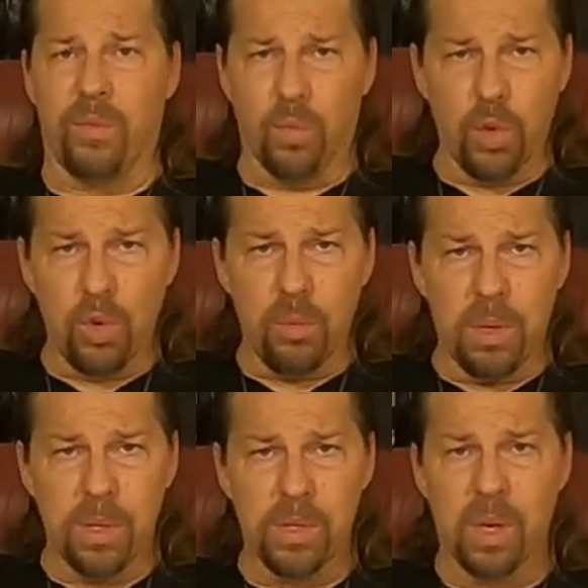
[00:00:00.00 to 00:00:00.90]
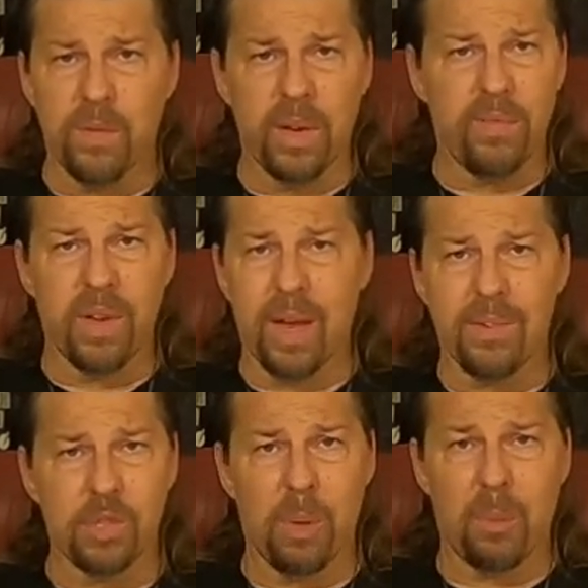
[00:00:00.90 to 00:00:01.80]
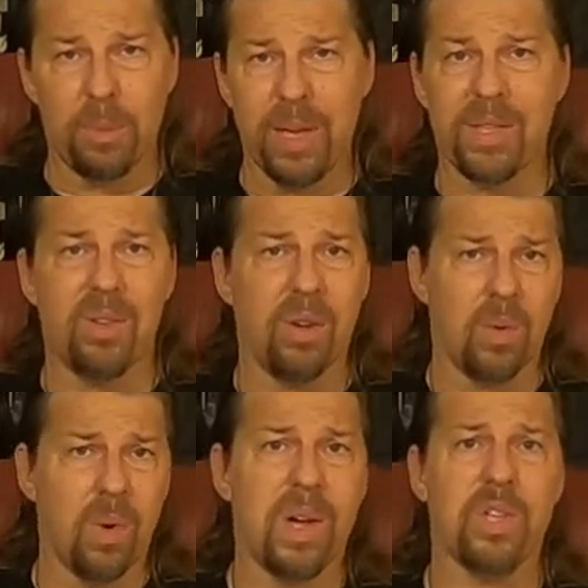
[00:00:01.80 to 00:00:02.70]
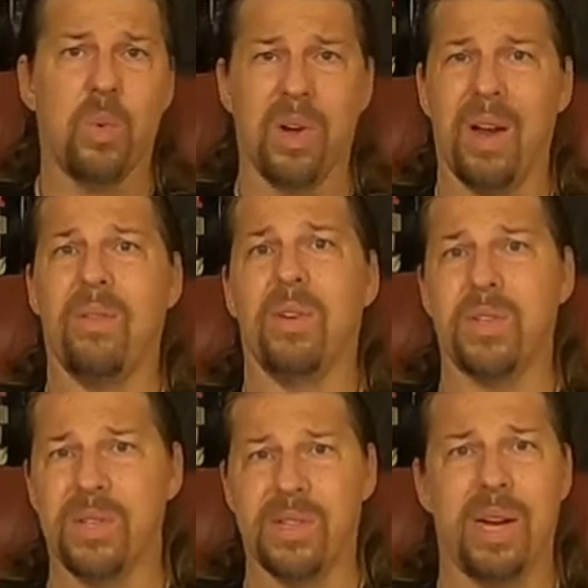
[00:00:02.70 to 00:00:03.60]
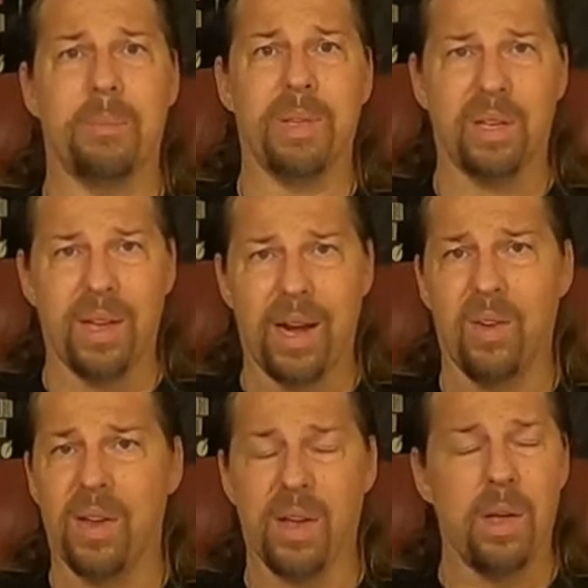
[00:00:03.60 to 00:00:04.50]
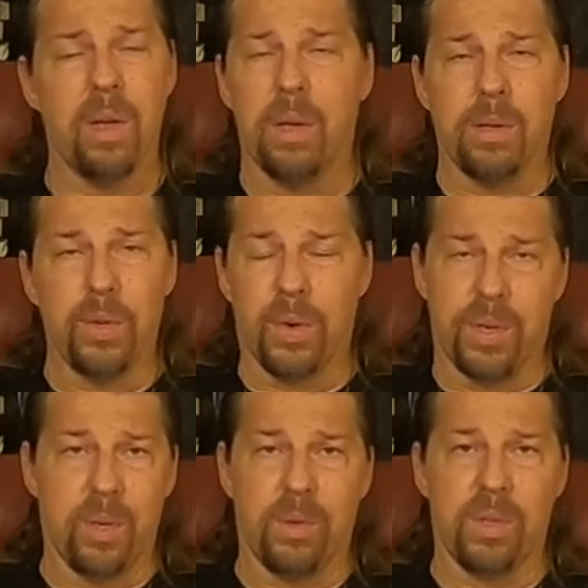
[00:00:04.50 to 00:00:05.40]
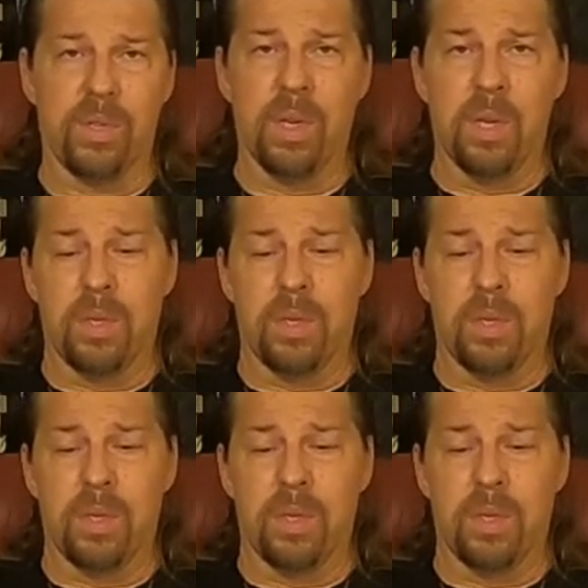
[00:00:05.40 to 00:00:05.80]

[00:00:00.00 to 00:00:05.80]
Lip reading: room. So even if you have a small place, no garage, whatever, just set up a little area, you can do this.